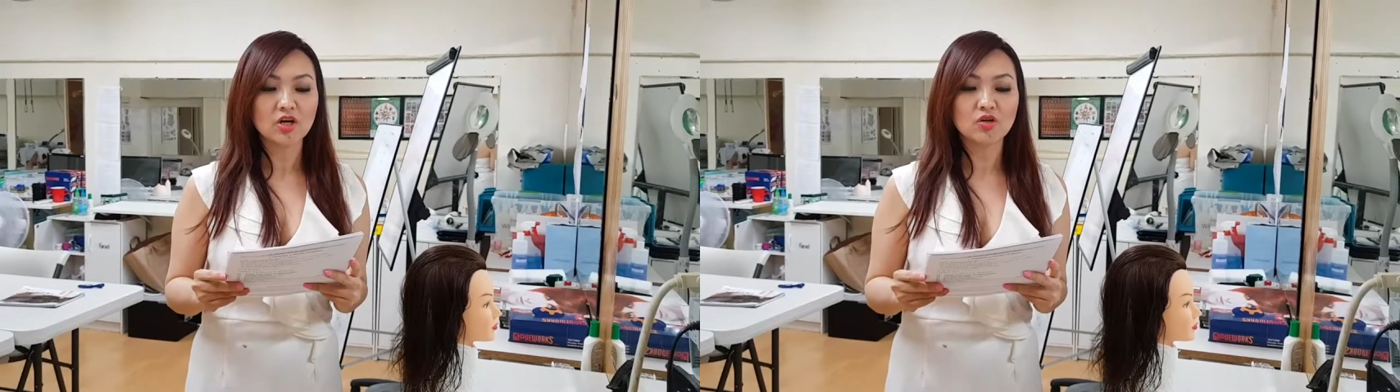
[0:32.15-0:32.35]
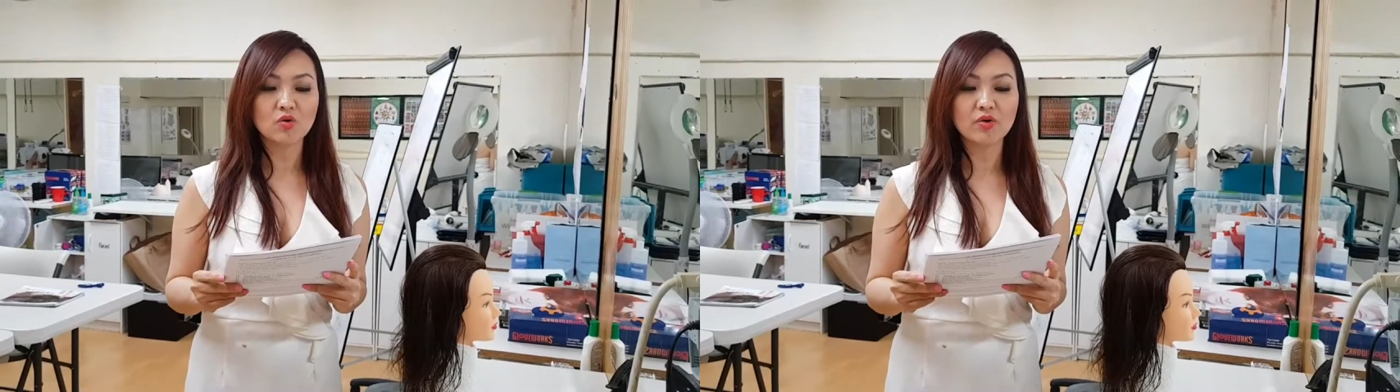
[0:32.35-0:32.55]

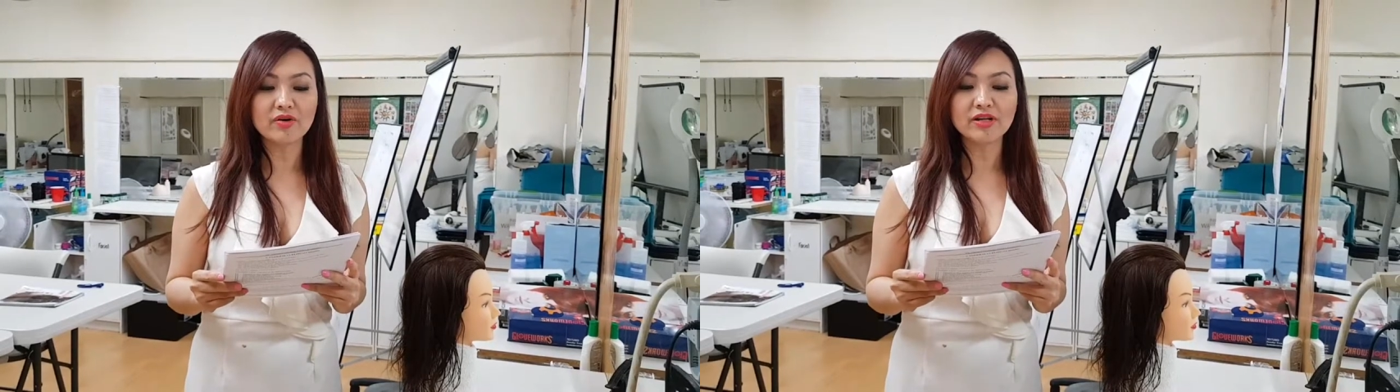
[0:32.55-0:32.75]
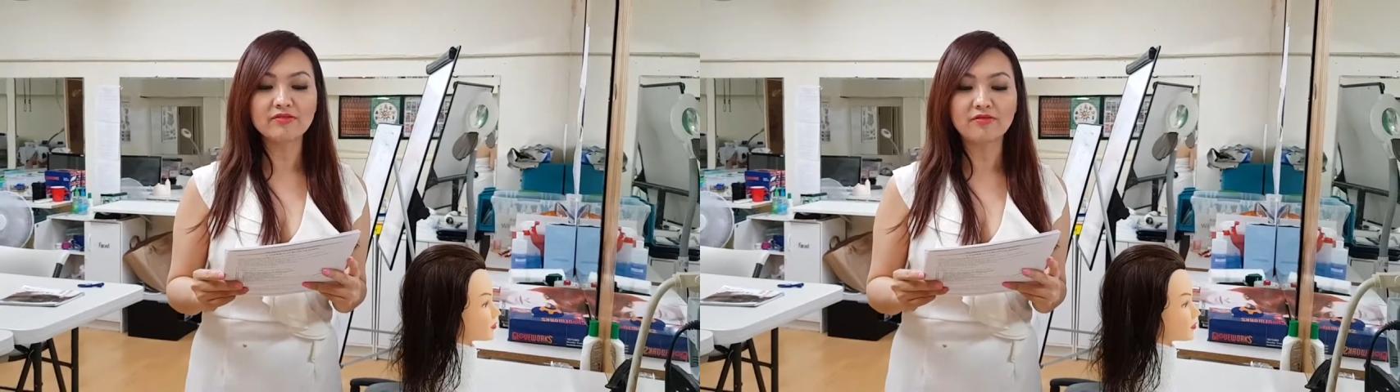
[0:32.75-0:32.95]
You will
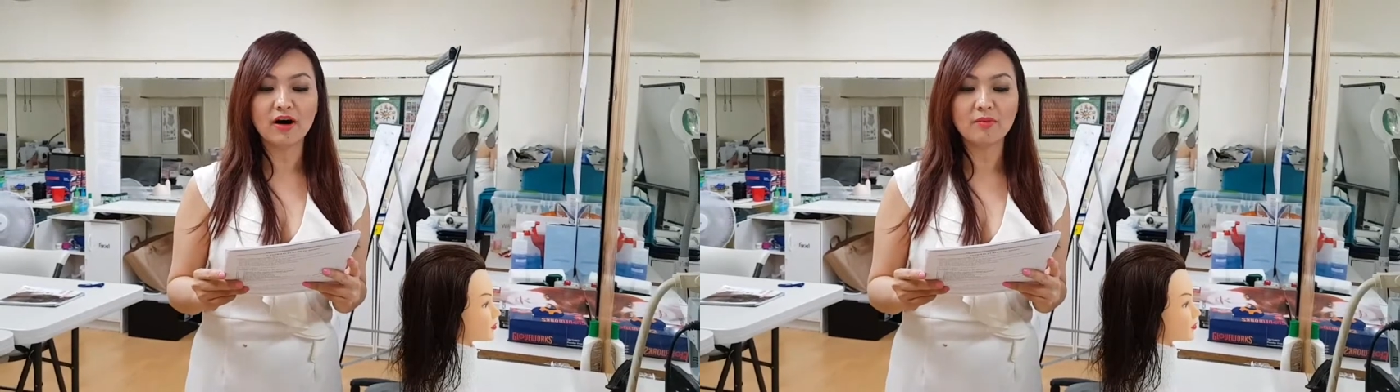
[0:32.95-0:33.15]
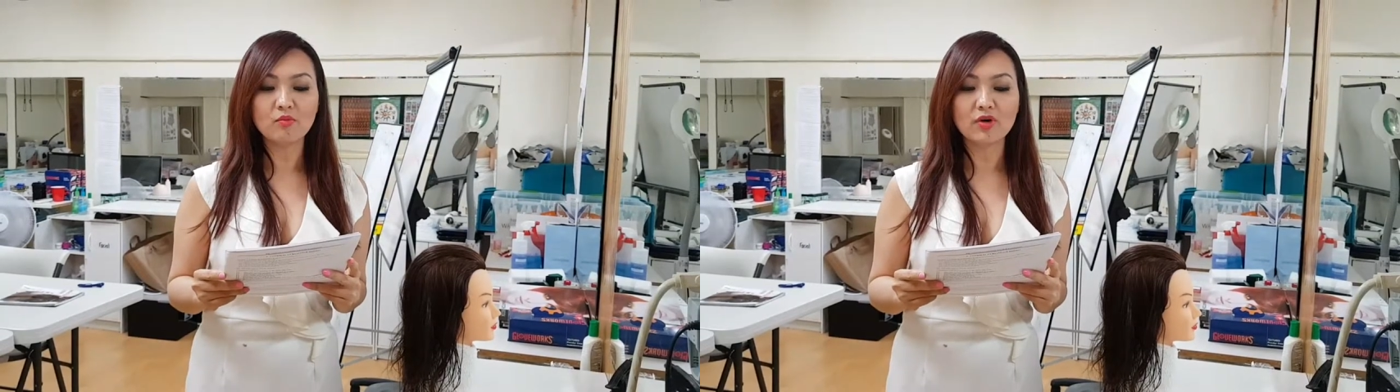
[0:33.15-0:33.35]

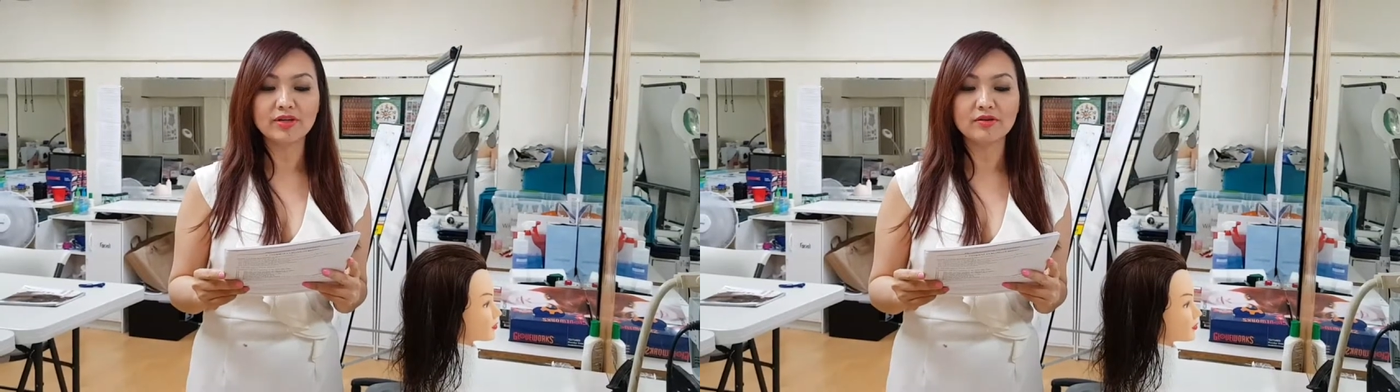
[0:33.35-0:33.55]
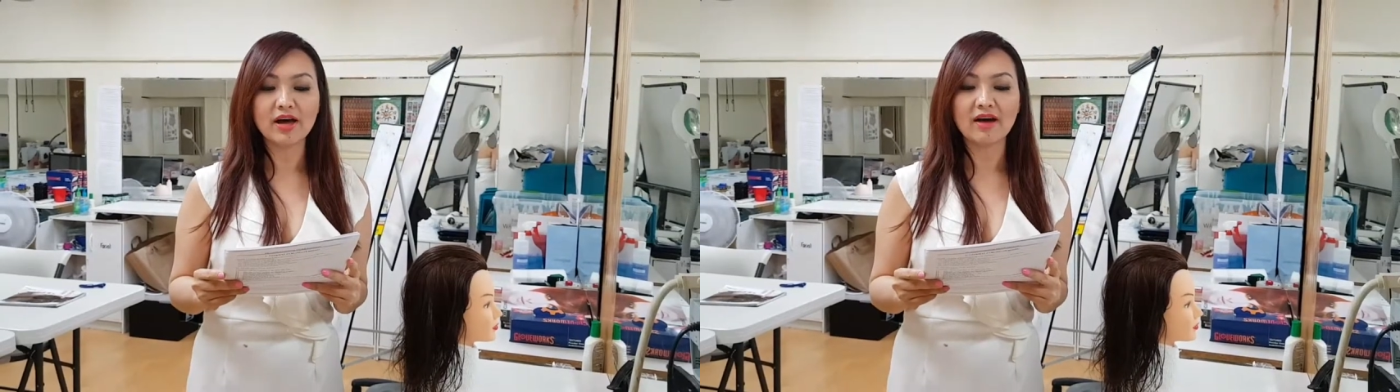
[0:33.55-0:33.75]
inform
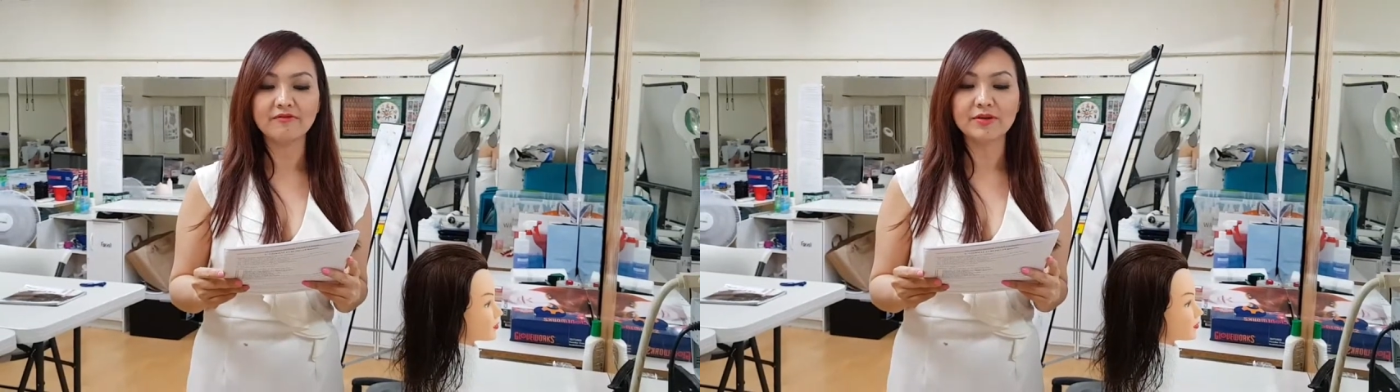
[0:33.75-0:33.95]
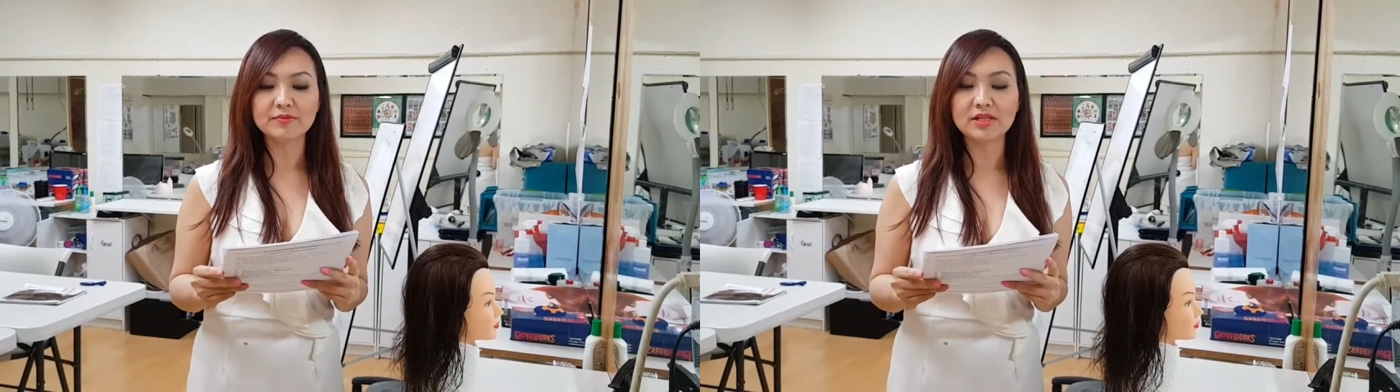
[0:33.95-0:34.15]
when you
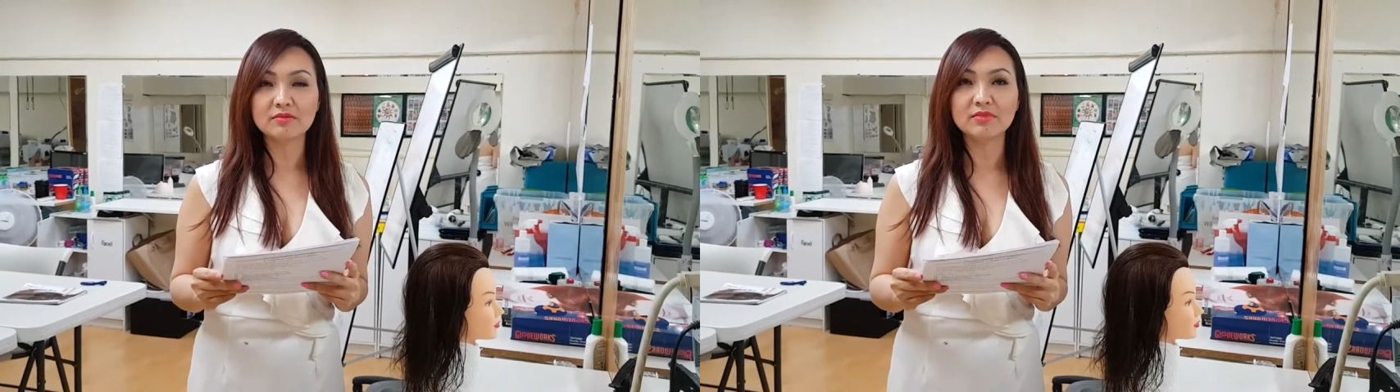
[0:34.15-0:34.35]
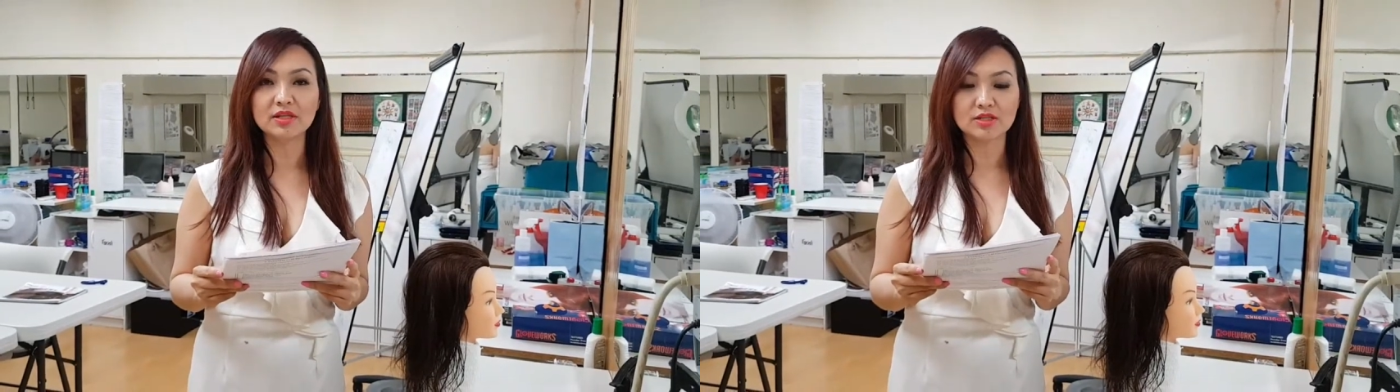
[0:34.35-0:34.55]
have
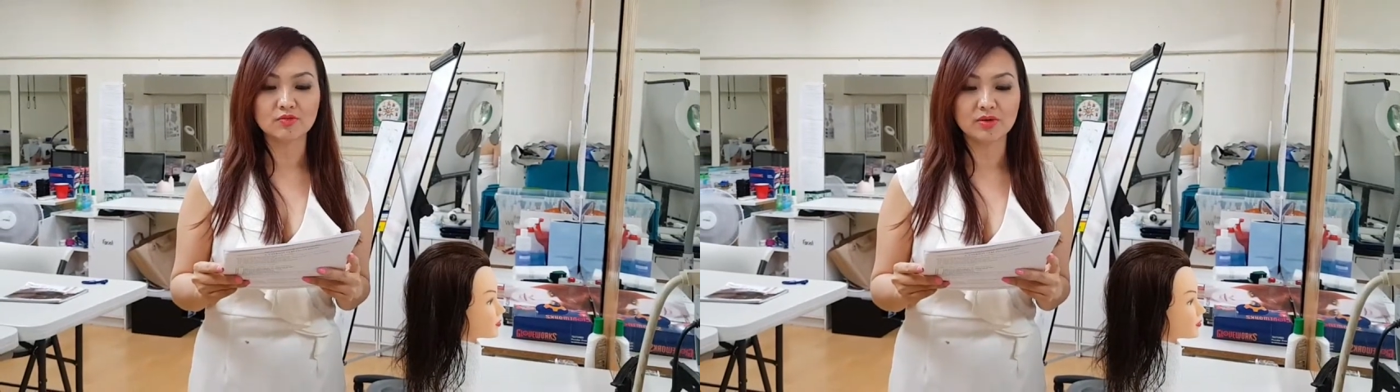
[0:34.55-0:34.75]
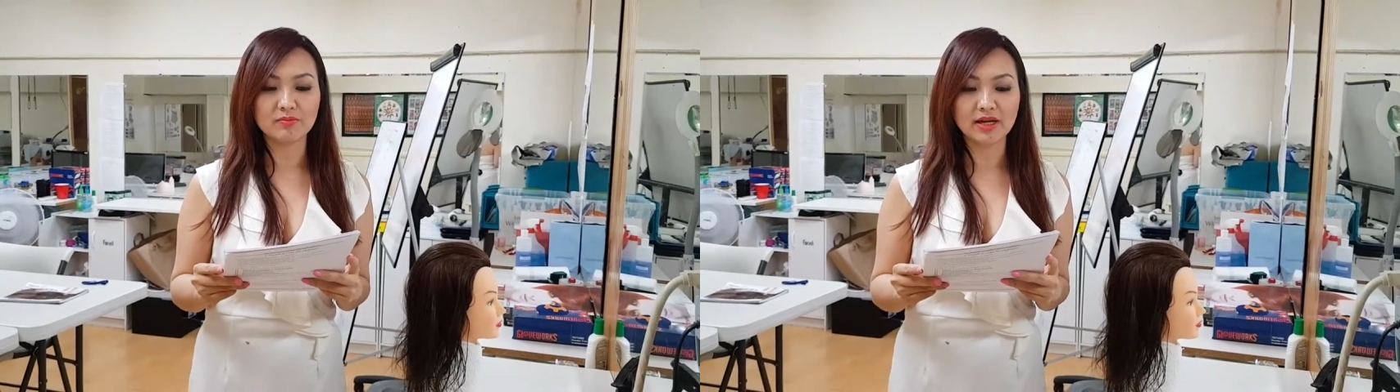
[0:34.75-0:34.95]
15
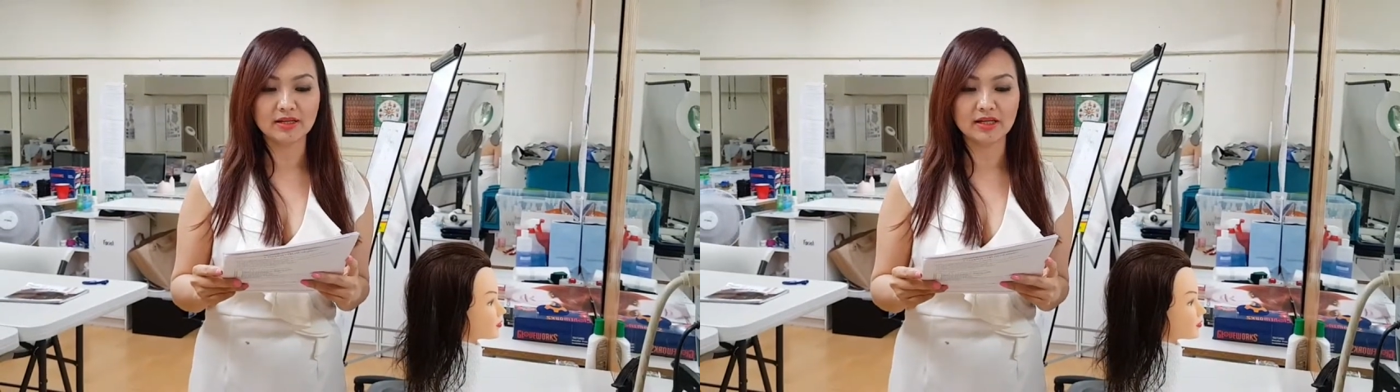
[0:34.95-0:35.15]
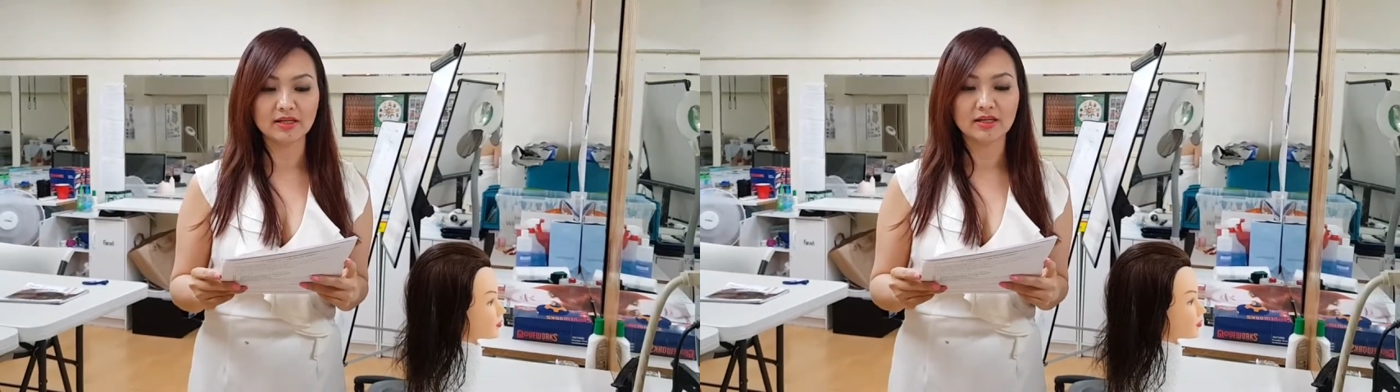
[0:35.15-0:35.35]
minutes
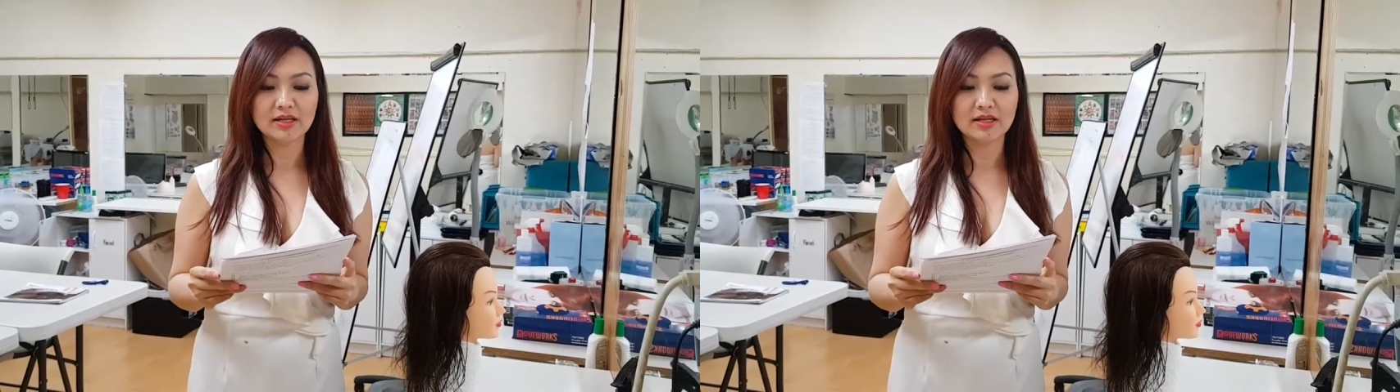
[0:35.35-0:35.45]
remaining.